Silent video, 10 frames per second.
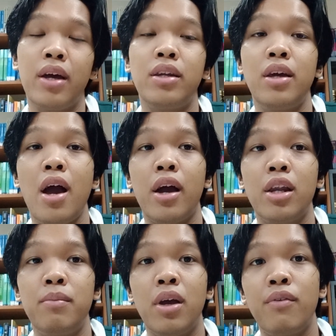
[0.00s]
the
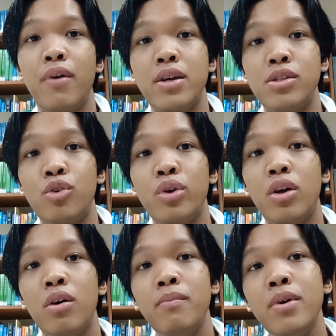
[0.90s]
academic advisor
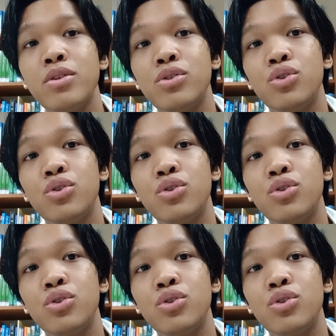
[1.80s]
recommends